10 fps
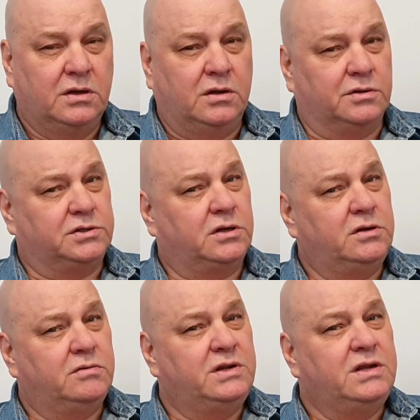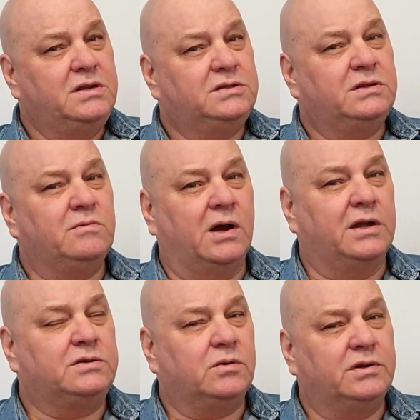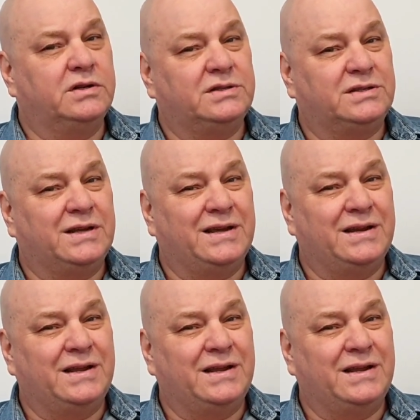I'll show you an easy way to understand